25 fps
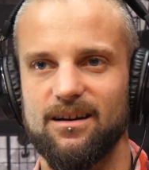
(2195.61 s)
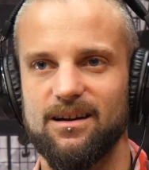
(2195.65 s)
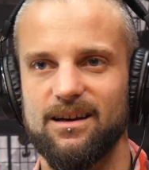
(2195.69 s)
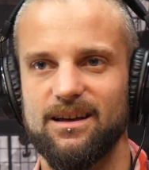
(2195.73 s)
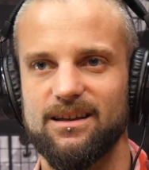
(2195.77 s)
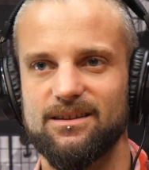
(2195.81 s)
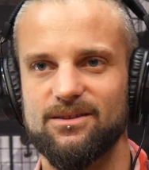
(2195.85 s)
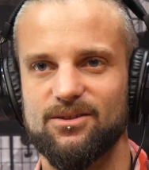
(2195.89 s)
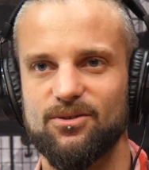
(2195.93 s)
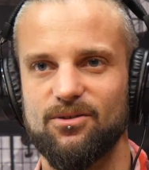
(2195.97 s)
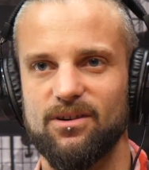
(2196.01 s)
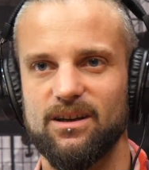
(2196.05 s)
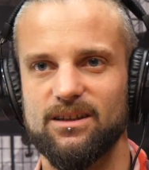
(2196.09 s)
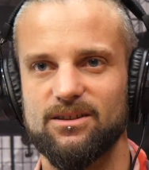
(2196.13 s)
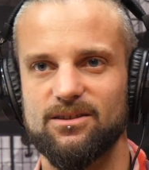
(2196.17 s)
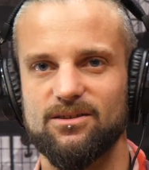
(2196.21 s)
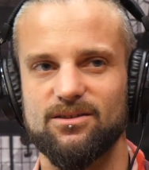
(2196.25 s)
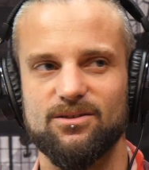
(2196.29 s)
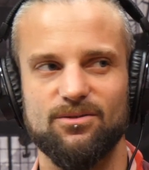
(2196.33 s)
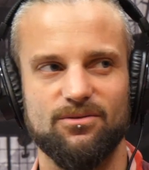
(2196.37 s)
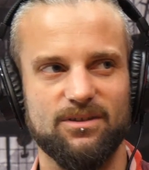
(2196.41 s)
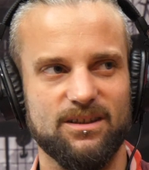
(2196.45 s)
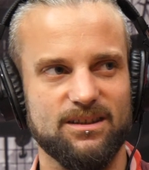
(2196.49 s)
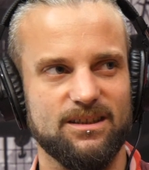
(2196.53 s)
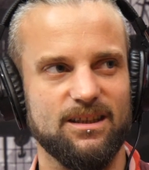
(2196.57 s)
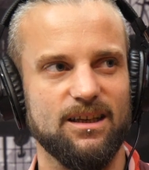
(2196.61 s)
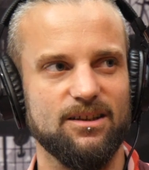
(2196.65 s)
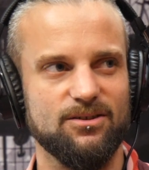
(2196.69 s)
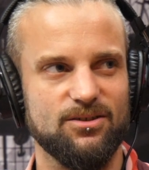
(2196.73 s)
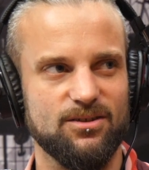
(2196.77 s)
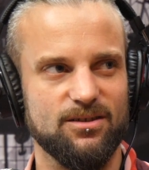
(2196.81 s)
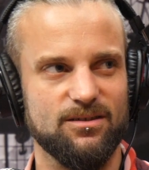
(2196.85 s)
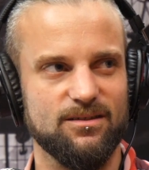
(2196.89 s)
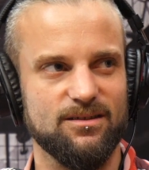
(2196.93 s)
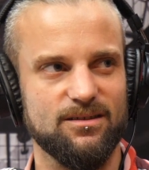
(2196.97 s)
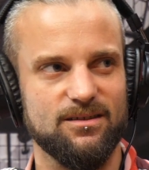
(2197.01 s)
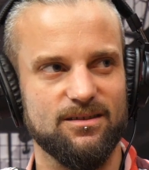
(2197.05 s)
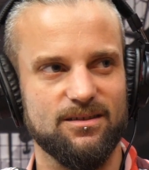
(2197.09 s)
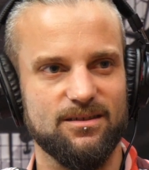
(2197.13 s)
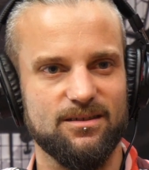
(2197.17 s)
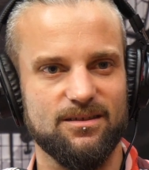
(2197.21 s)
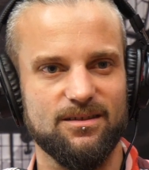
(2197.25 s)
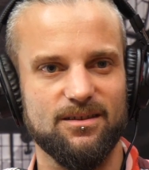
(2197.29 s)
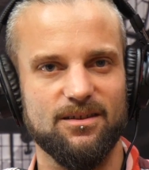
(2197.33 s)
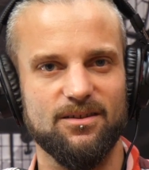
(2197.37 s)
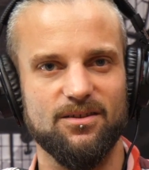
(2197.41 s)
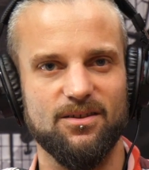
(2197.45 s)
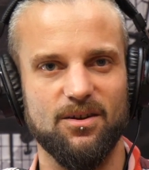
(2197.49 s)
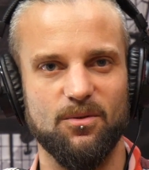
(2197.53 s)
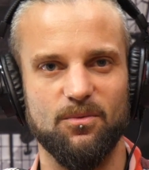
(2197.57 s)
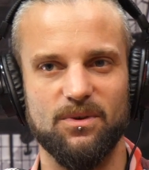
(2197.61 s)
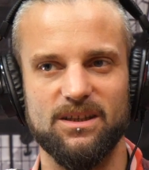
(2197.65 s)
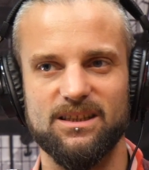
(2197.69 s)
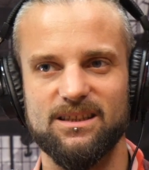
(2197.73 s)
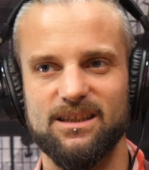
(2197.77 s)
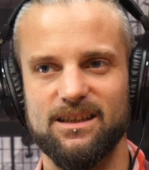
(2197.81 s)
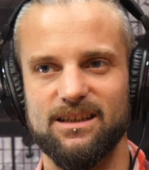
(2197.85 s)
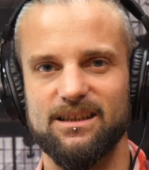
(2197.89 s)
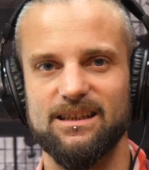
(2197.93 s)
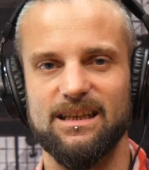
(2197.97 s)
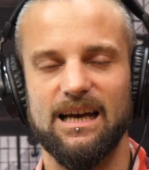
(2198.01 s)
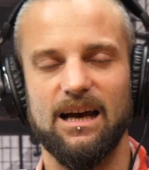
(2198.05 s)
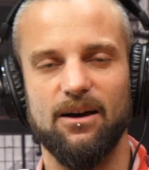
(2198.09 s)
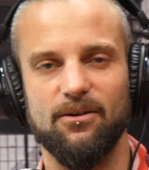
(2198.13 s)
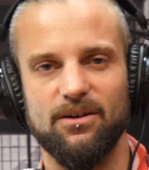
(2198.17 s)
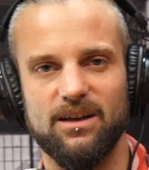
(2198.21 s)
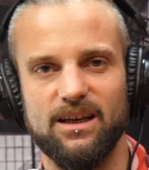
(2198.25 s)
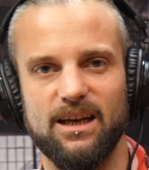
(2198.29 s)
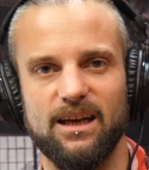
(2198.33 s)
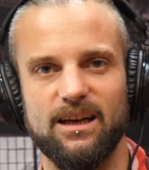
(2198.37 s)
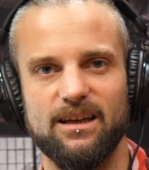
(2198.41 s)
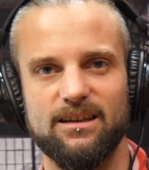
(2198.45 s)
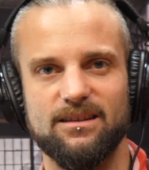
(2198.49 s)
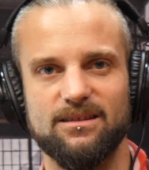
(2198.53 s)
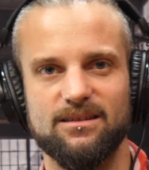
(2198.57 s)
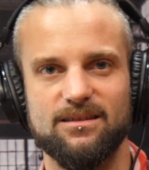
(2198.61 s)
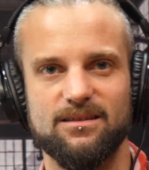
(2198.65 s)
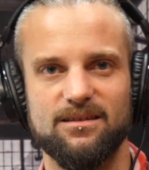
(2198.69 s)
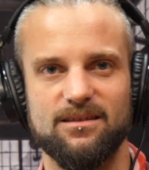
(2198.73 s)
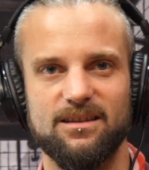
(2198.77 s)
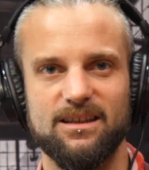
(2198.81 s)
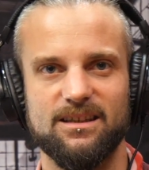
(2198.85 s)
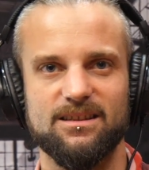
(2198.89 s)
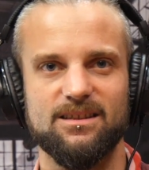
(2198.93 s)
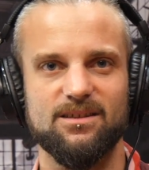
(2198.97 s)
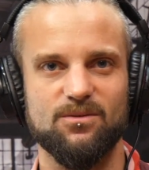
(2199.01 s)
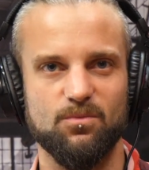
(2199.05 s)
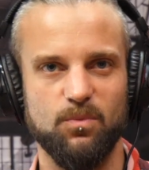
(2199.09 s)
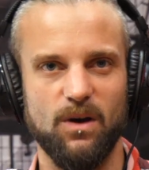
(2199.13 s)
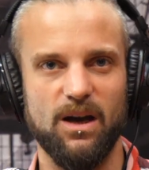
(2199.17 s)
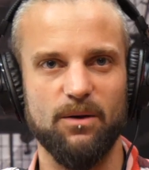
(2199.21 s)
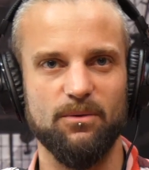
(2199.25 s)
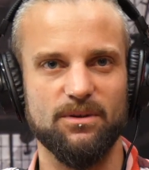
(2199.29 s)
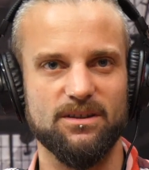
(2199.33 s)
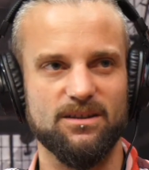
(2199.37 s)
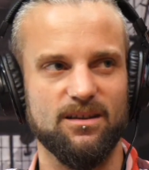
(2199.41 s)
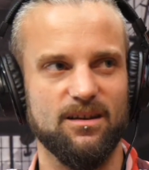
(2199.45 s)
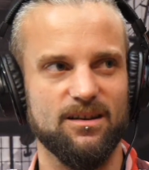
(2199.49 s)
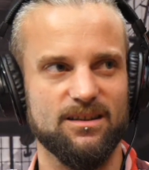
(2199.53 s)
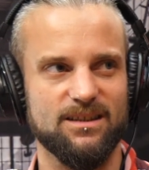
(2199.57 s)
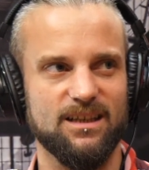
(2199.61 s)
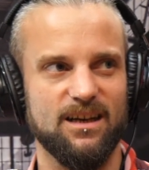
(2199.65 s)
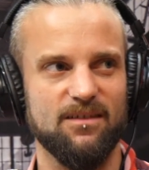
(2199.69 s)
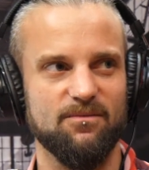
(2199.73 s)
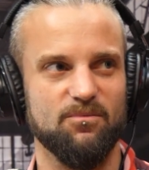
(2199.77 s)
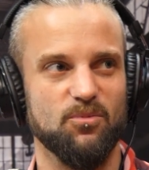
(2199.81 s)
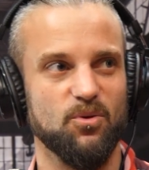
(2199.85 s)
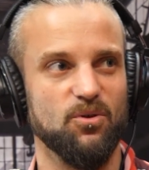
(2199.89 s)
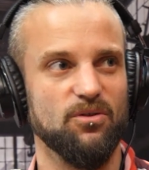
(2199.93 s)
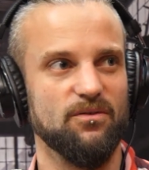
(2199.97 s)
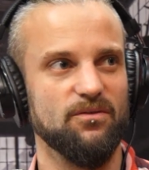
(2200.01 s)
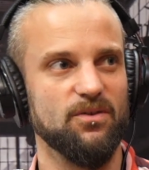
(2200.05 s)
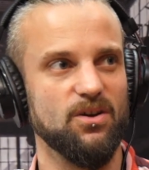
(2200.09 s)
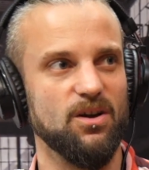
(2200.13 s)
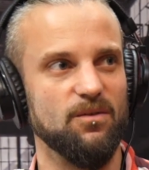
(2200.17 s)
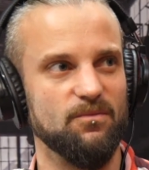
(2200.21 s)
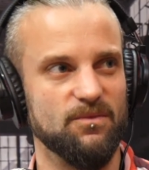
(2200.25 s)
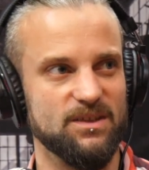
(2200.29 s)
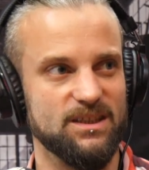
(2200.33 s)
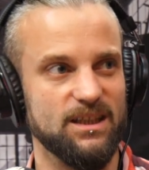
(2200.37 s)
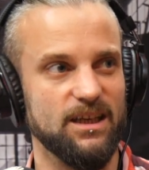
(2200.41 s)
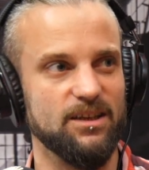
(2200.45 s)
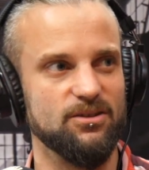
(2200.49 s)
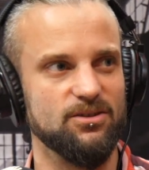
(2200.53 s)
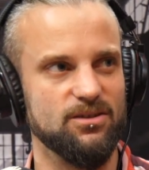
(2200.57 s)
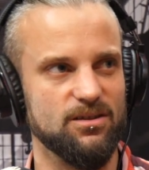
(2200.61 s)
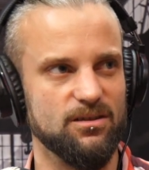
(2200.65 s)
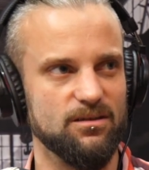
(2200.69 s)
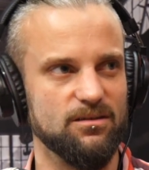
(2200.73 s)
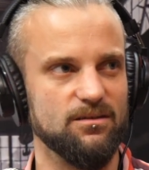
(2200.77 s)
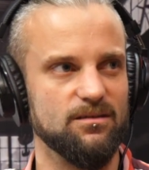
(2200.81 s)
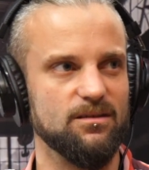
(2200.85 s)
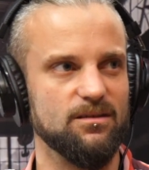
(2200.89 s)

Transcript: integrations or extensions that we see nowadays. This is where we start to have more of a conversation.